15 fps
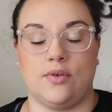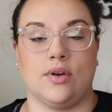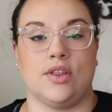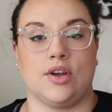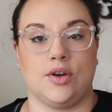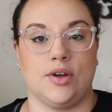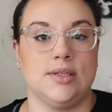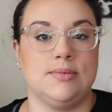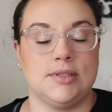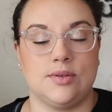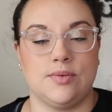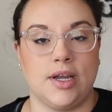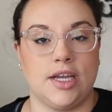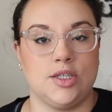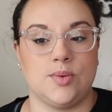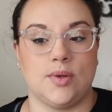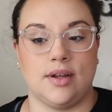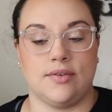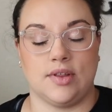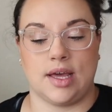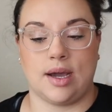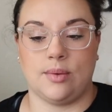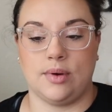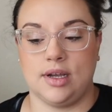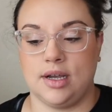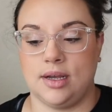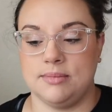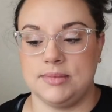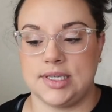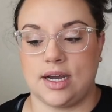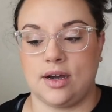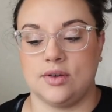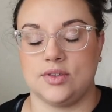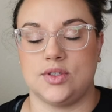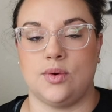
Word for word: for the Christmas range whenever that one comes out.